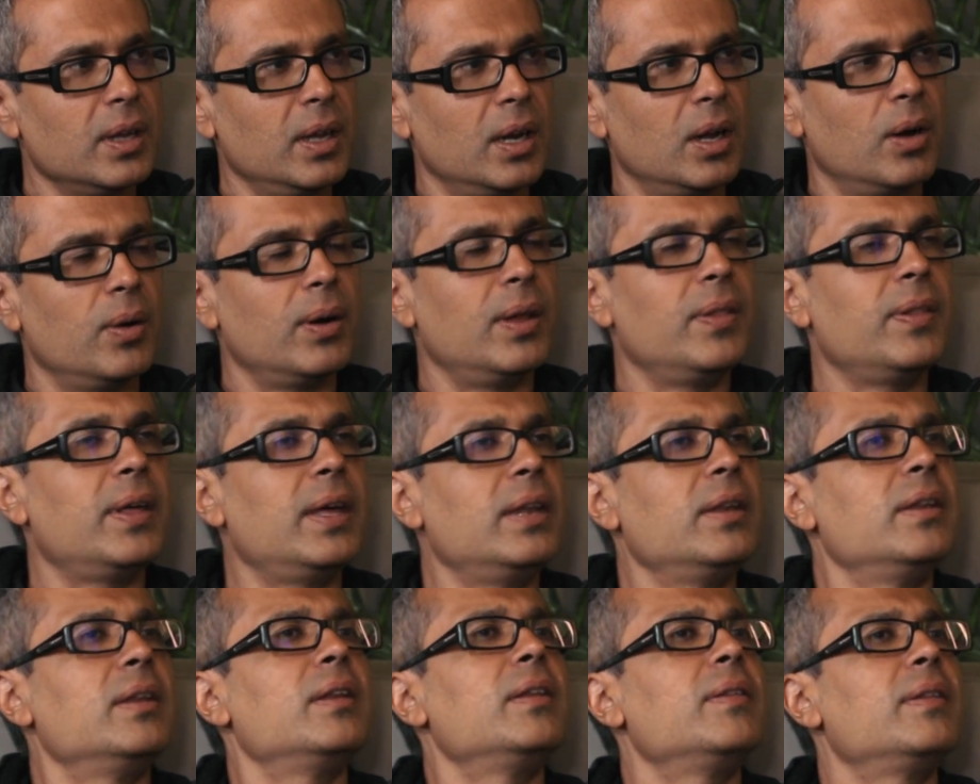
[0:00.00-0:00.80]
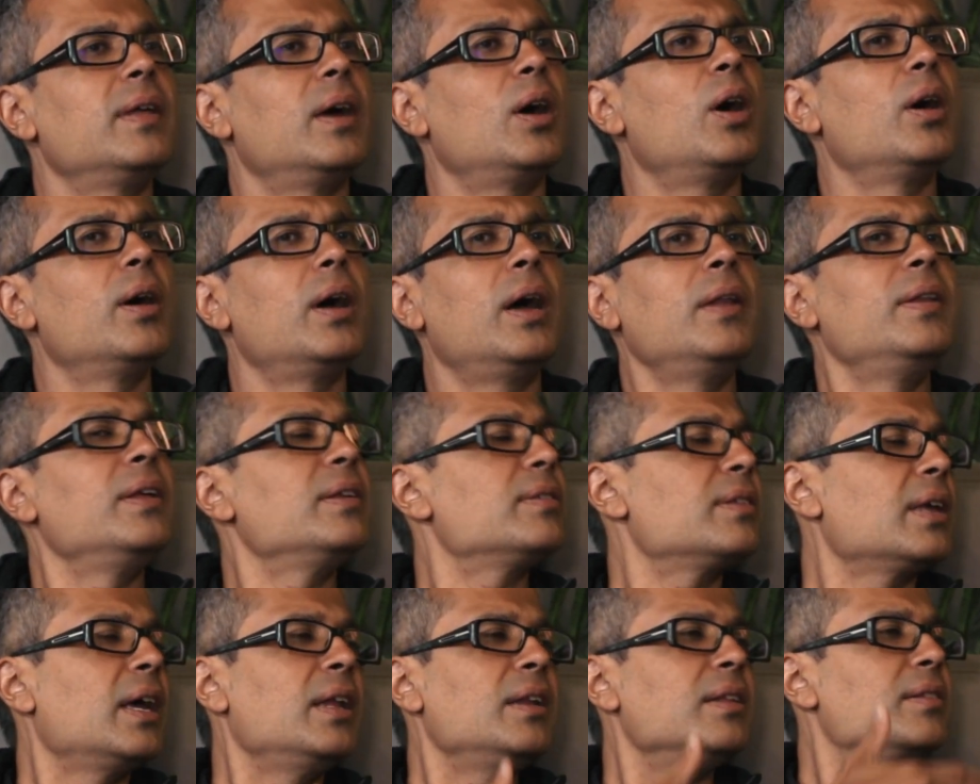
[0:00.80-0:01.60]
And then
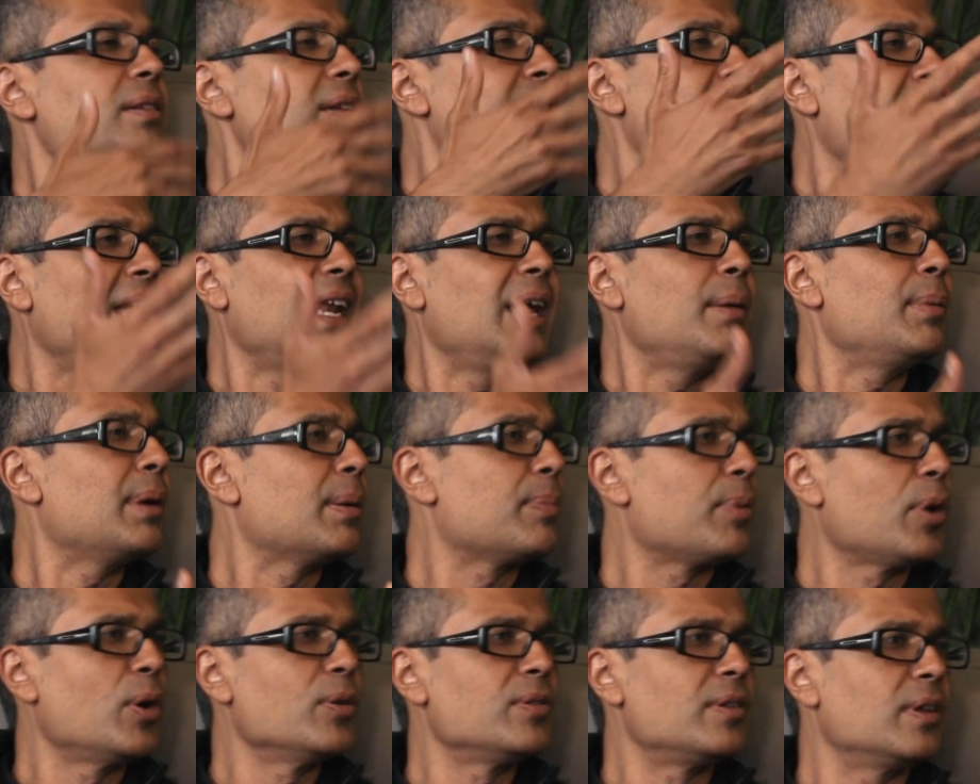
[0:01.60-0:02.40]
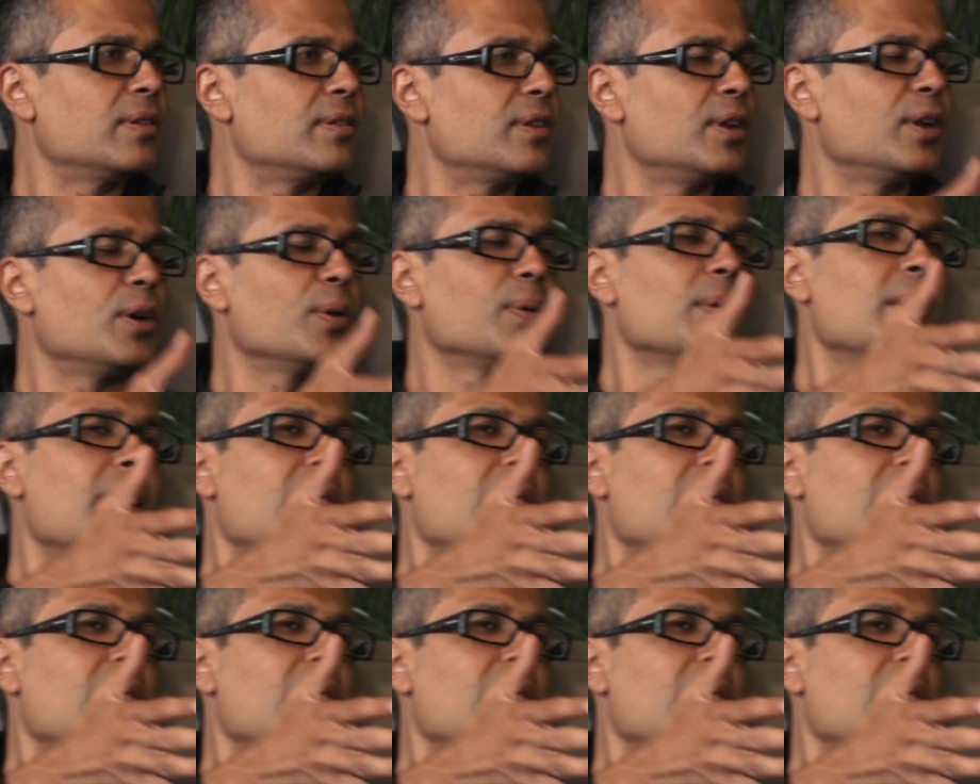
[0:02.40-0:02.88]
it's a dynamic process,